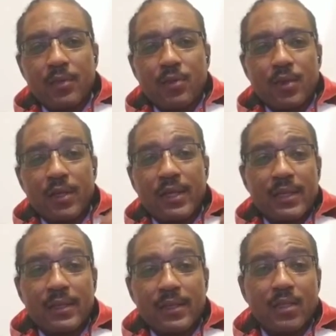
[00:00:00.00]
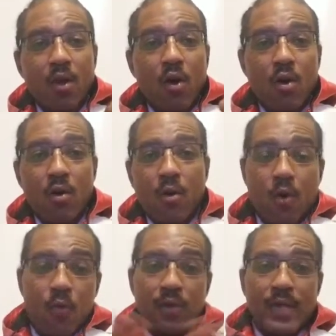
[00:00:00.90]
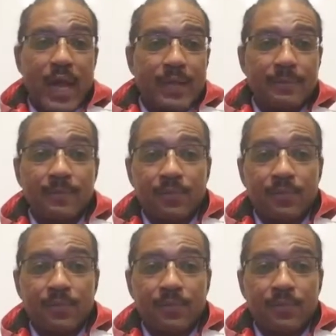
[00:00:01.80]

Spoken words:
you're going to get this all overnight.